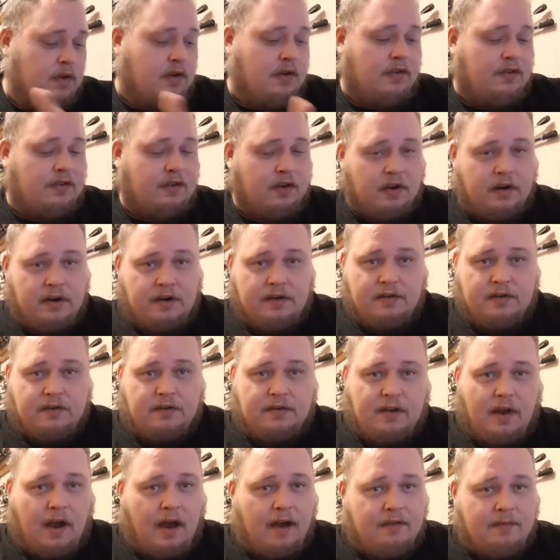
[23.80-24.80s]
a series of
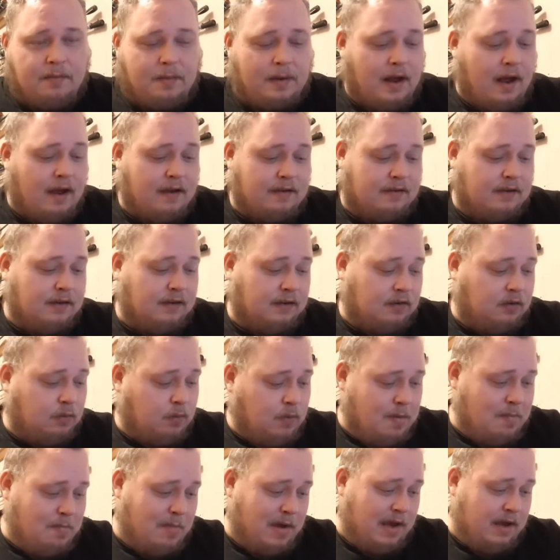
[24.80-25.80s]
soft plastic
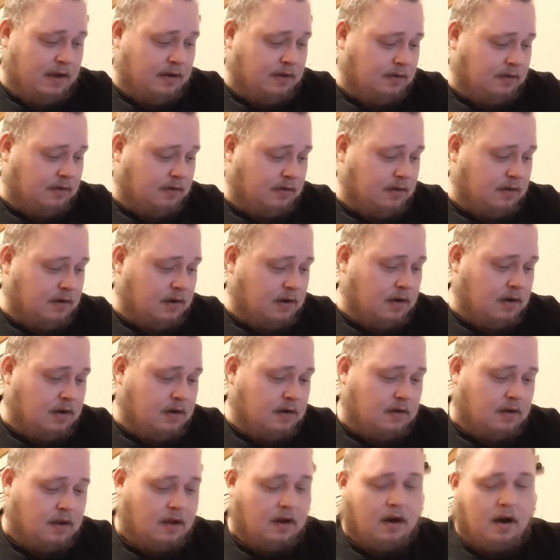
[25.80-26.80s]
swim baits
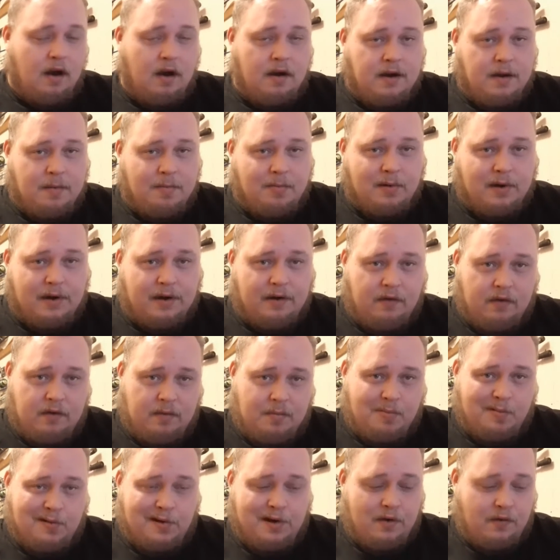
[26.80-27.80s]
that are already
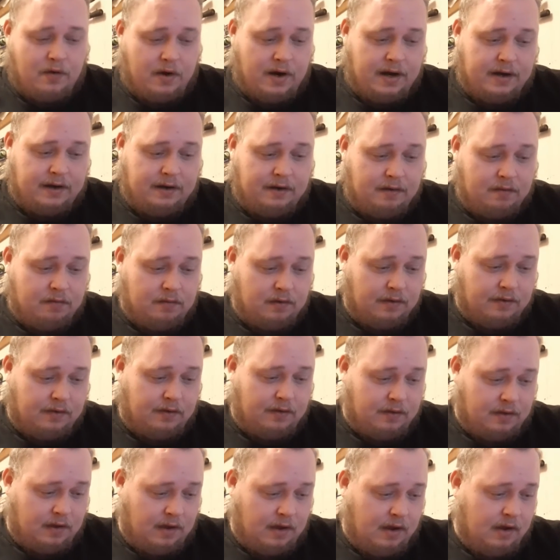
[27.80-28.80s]
pre-rigged pre
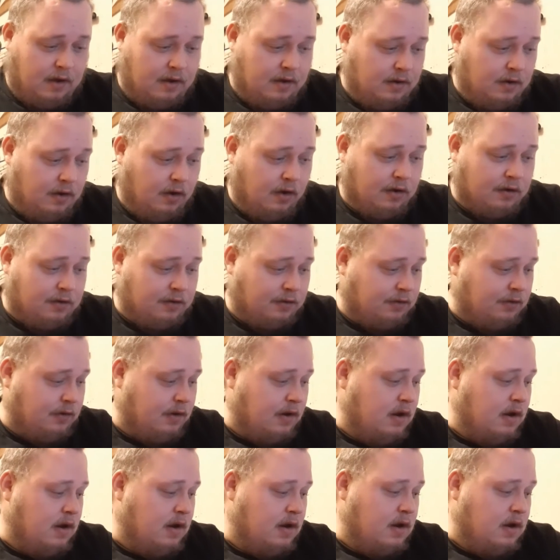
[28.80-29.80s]
with uh, hooks.
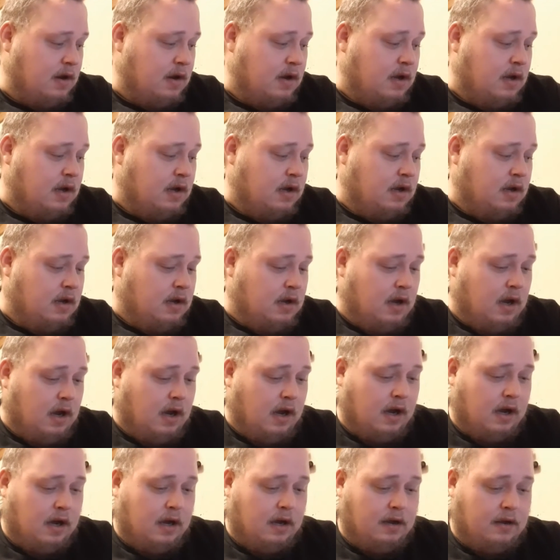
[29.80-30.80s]

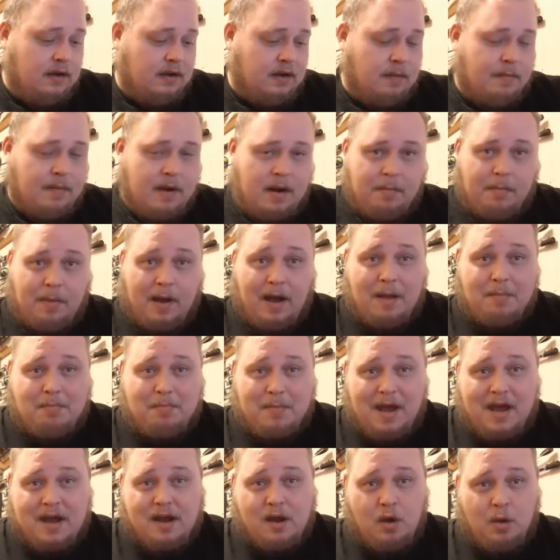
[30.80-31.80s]
Uh, they're made by
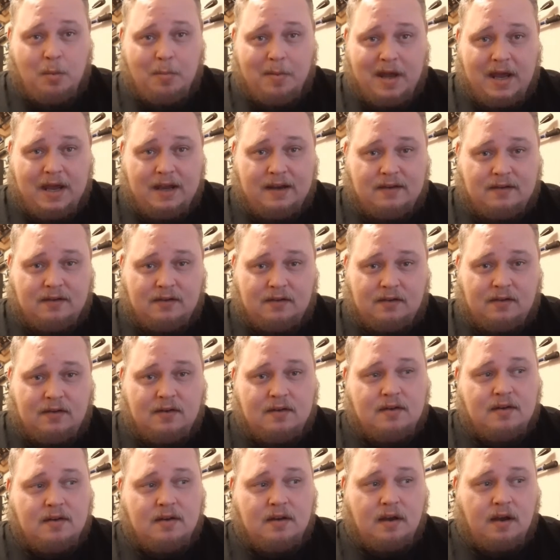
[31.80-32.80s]
Mako Baits.
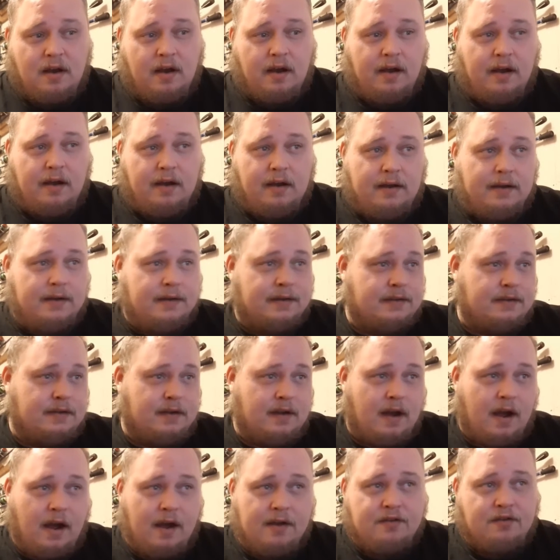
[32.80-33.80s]
Uh,
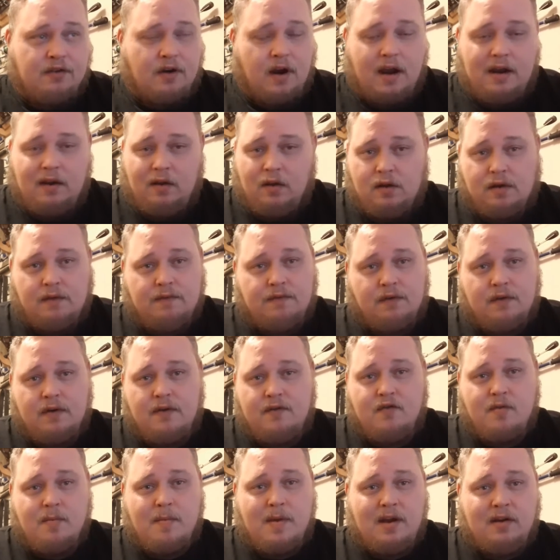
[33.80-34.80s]
I tried looking for
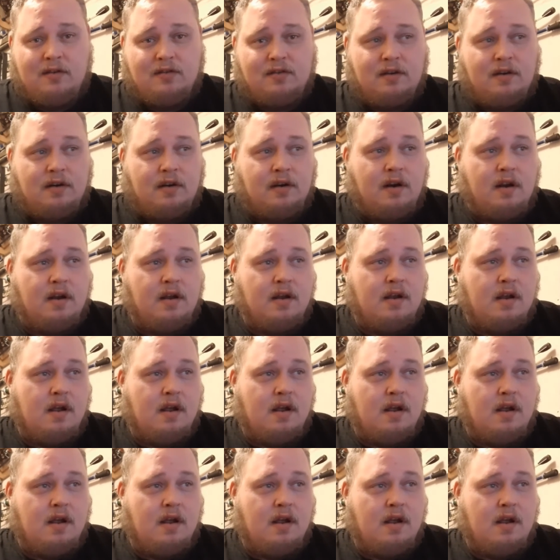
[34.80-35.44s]
information